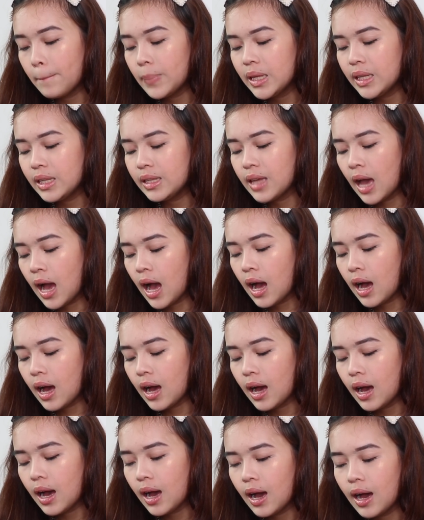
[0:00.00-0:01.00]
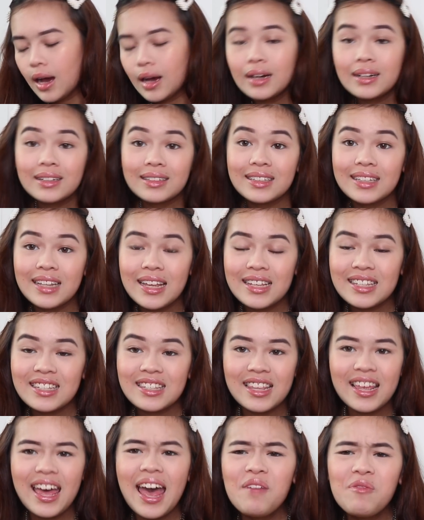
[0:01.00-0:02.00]
But yeah, it's
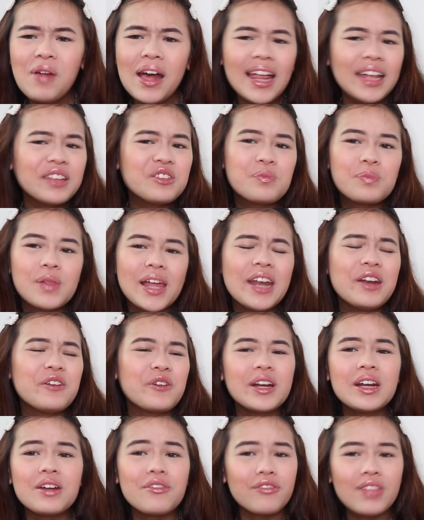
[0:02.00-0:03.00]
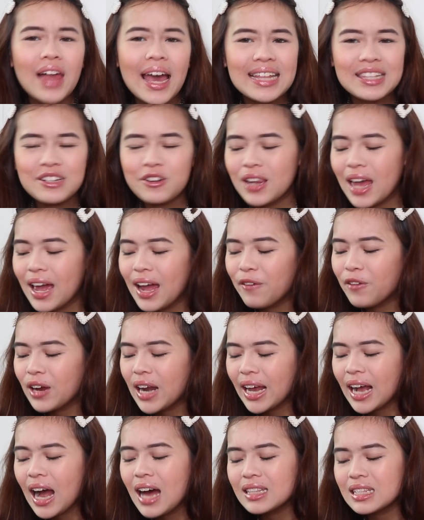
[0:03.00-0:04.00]
the app I like to play during the flights or like
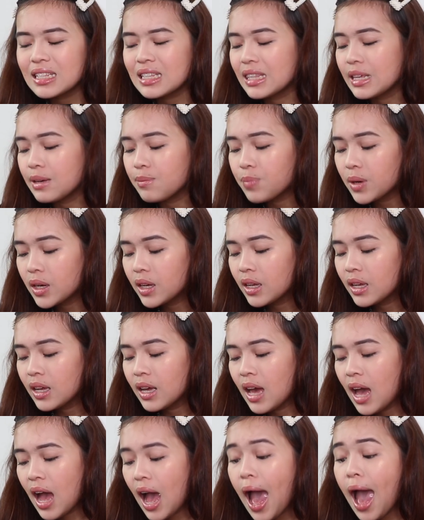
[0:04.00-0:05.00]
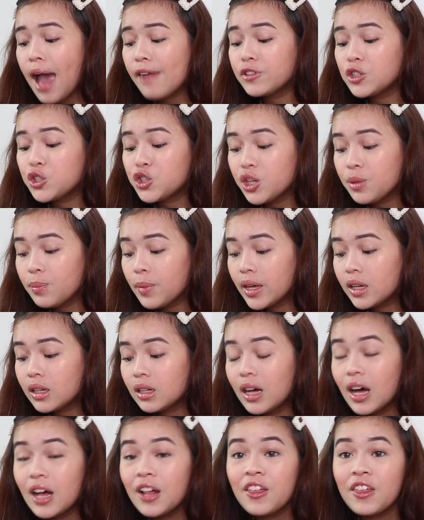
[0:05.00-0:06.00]
when I can't sleep. I have
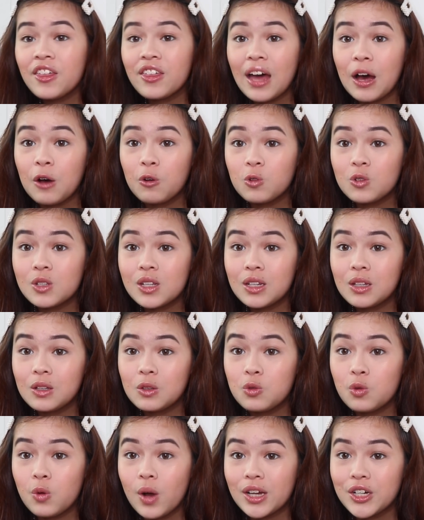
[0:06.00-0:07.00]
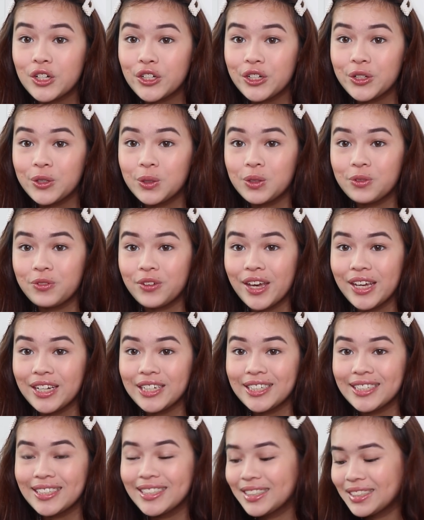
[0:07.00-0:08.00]
Gmail, 1,200
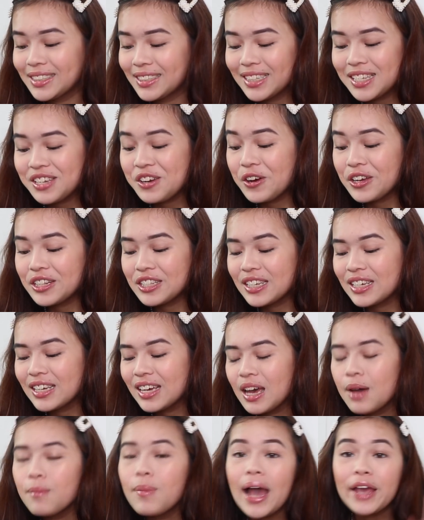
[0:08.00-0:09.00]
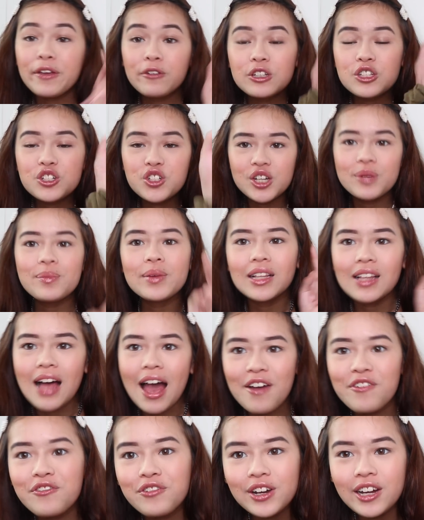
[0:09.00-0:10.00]
notifications. It's crazy. But I use Gmail
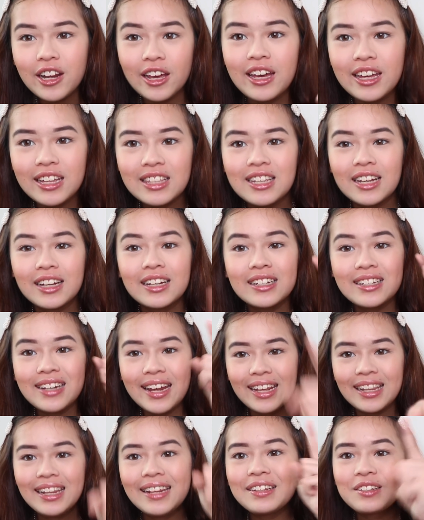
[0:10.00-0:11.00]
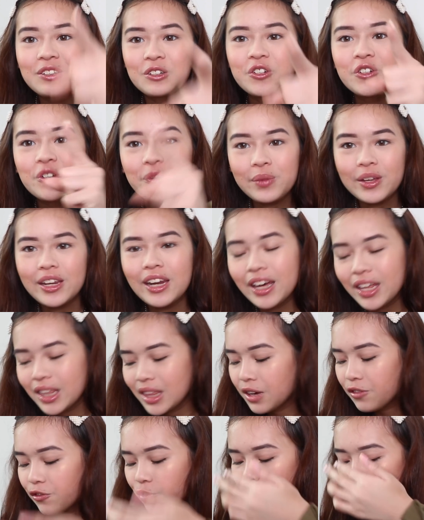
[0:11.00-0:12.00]
every day. It's like a daily social media
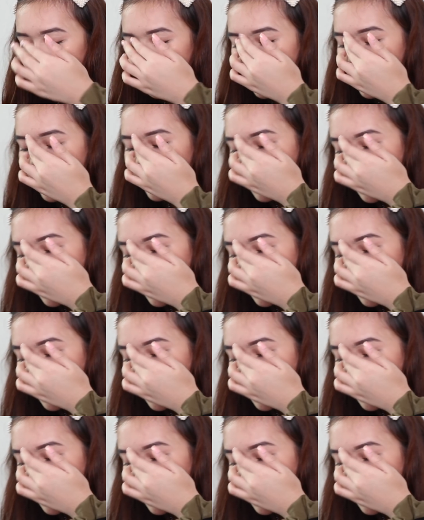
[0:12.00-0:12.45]
thing for me.